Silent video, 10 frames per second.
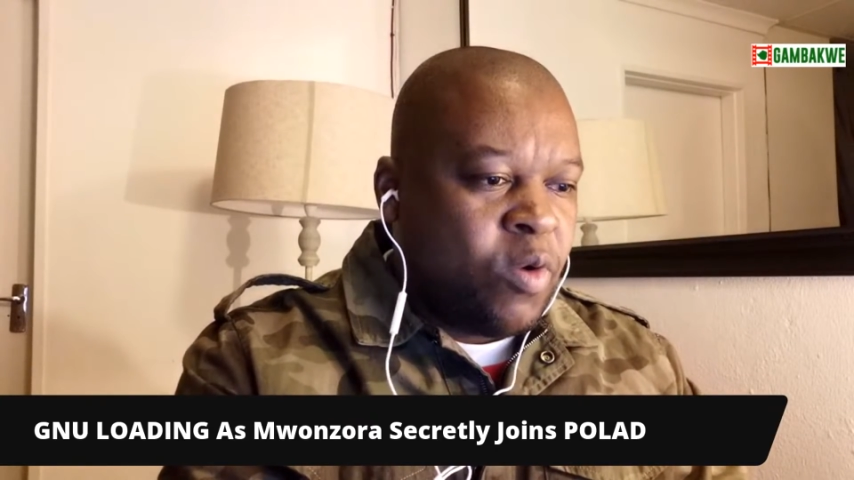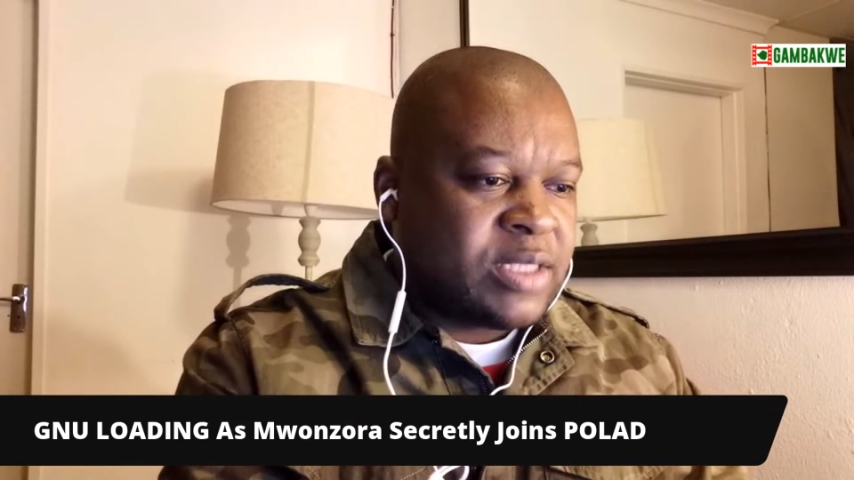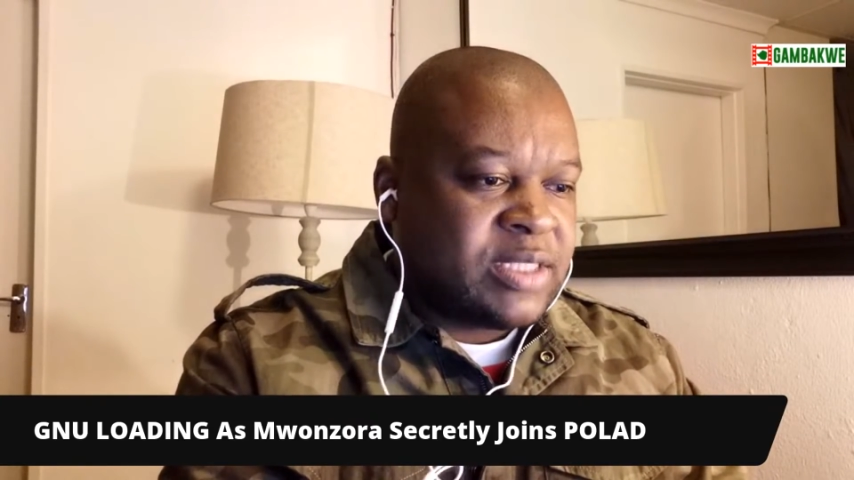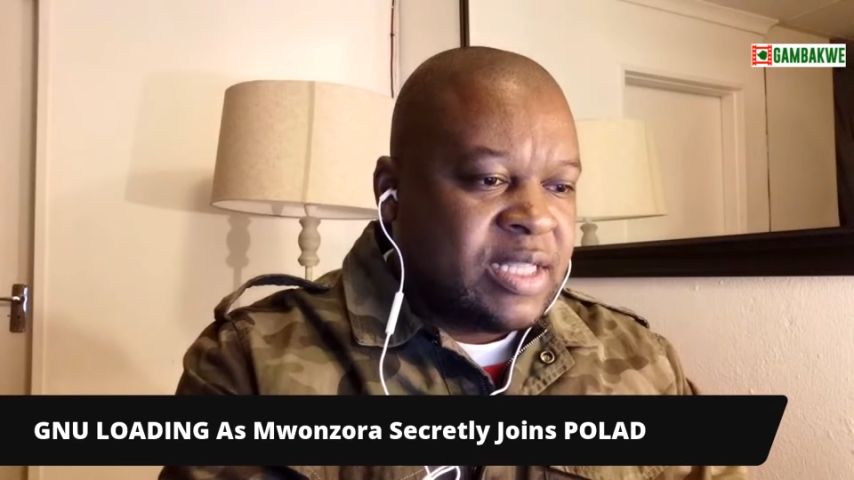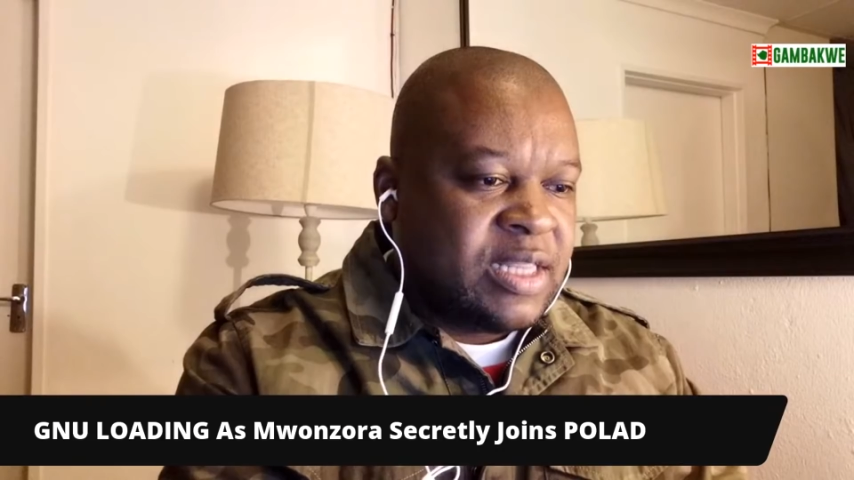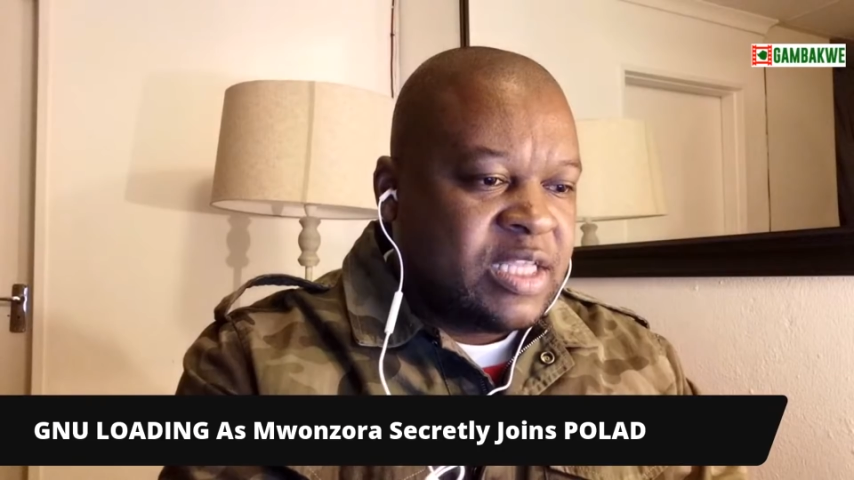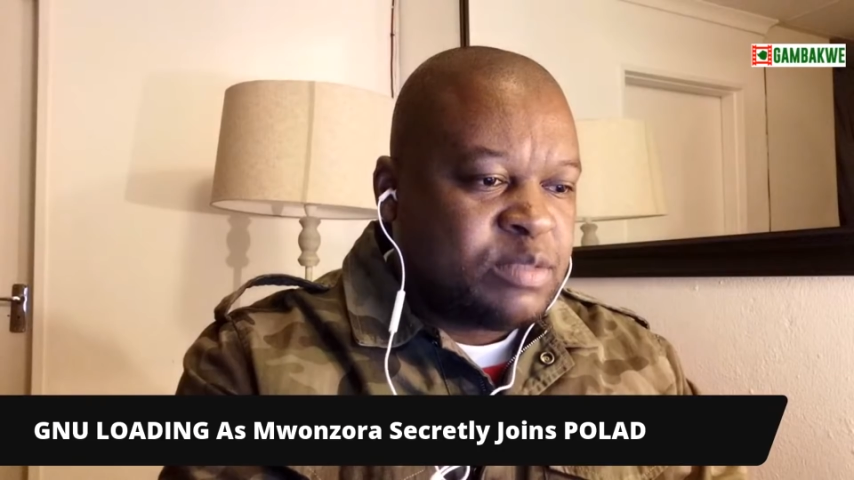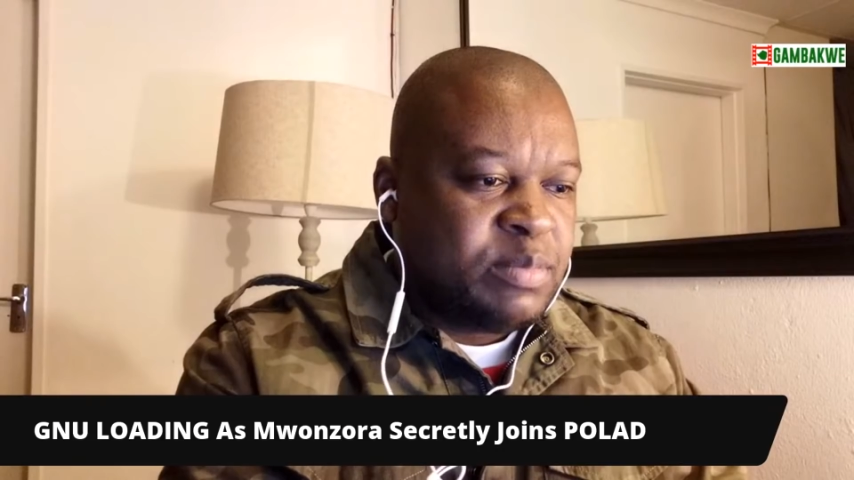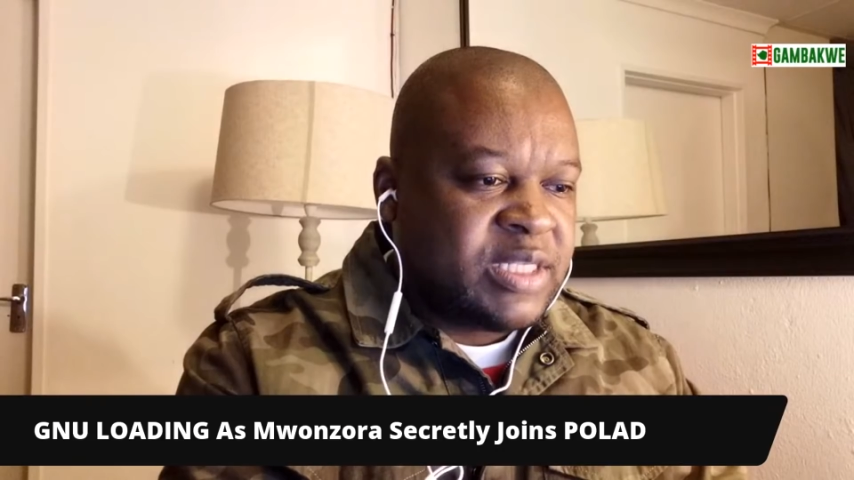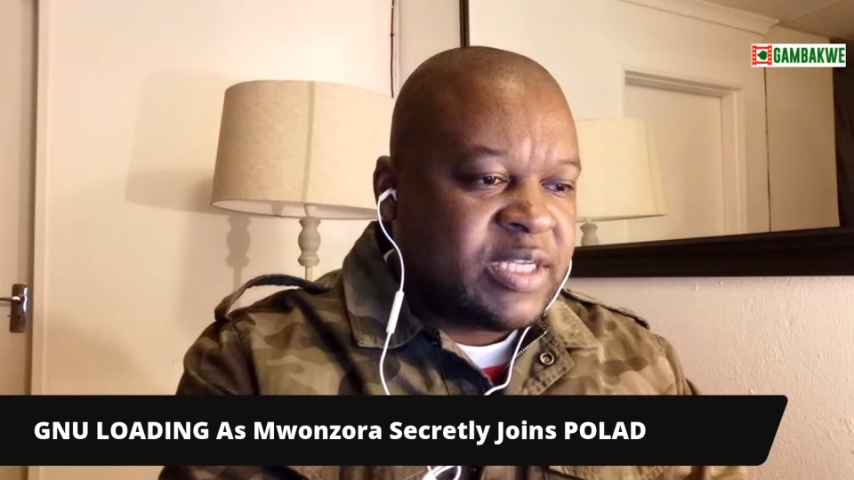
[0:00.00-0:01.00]
was in
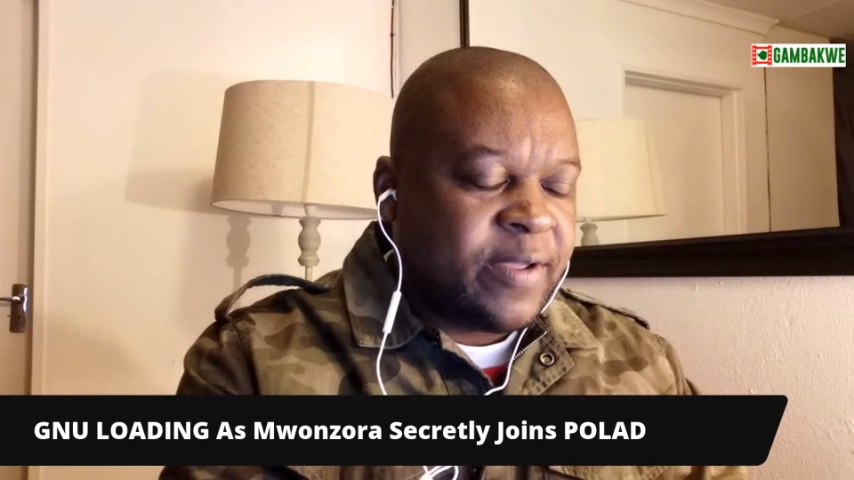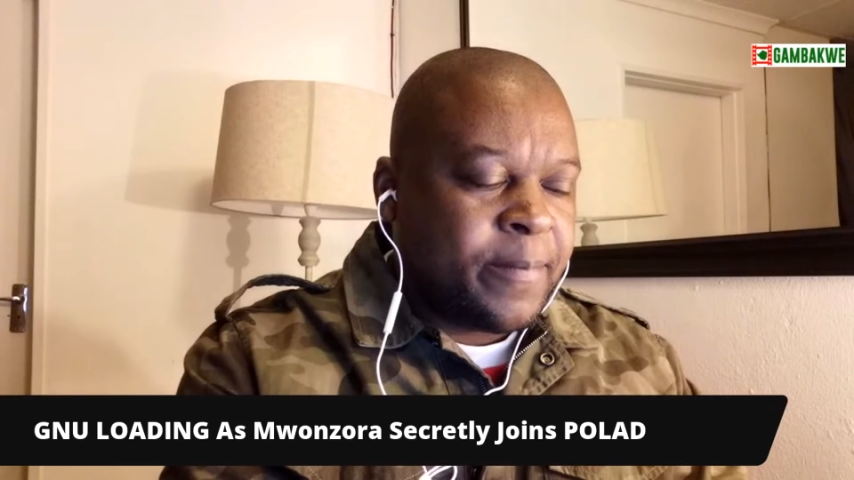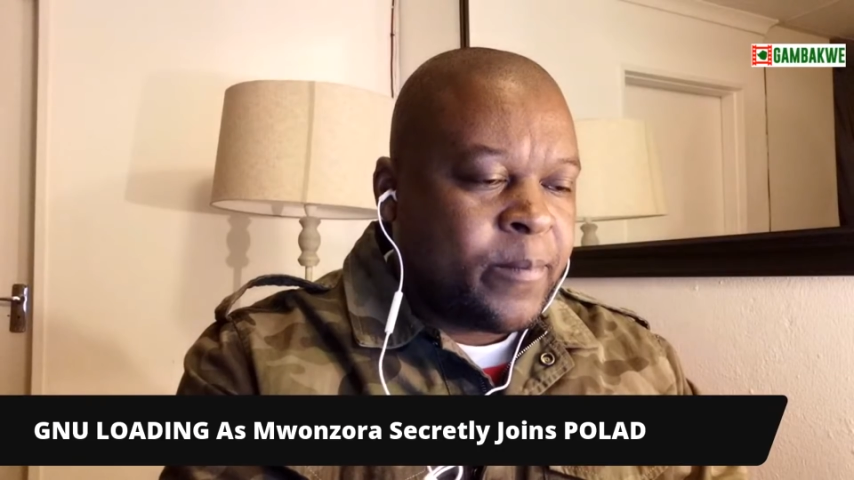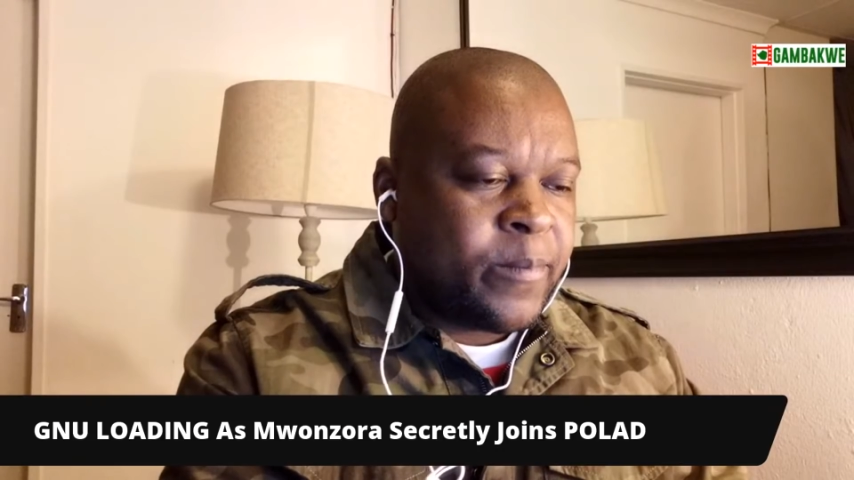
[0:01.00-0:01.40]
this meeting